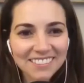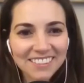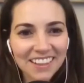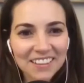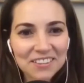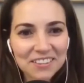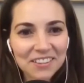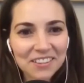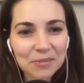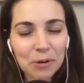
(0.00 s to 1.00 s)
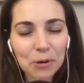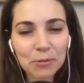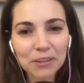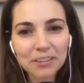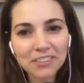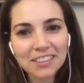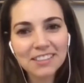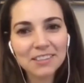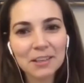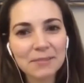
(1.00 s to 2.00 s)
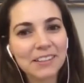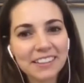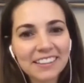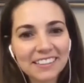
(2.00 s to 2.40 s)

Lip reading: Yeah. They're both relevant still, I bet. Yeah.